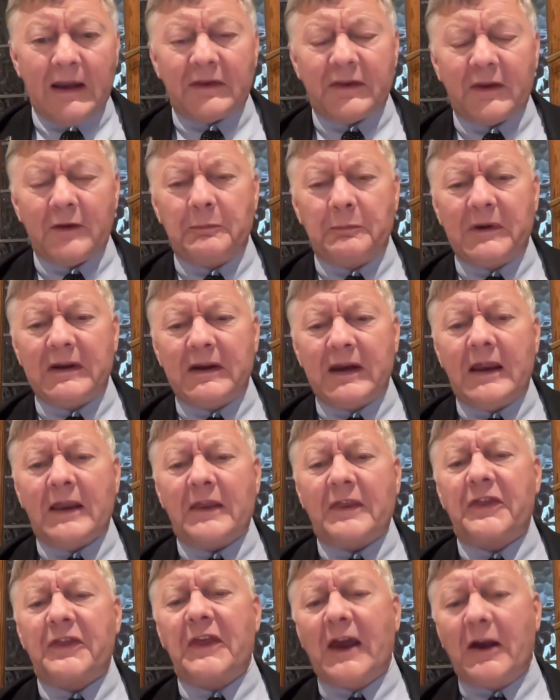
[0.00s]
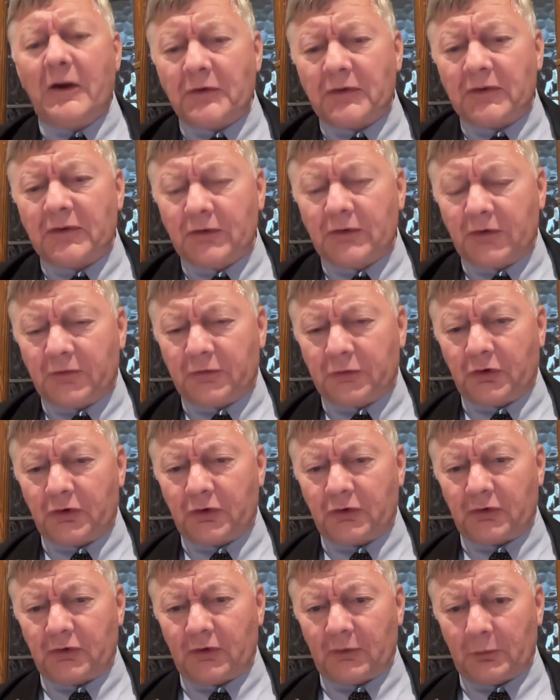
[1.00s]
There have been thousands of
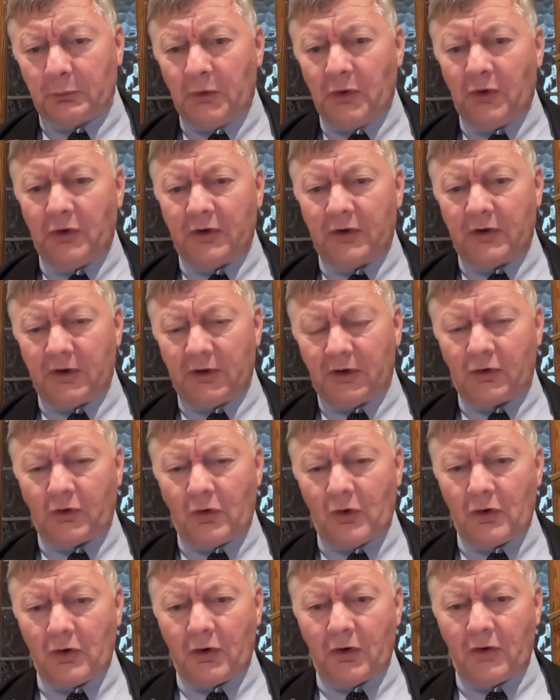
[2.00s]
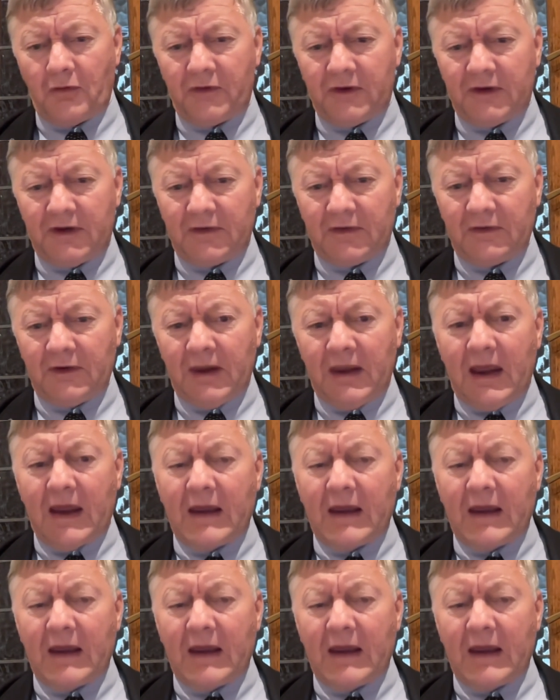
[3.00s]
Christians murdered in the Congo over the years,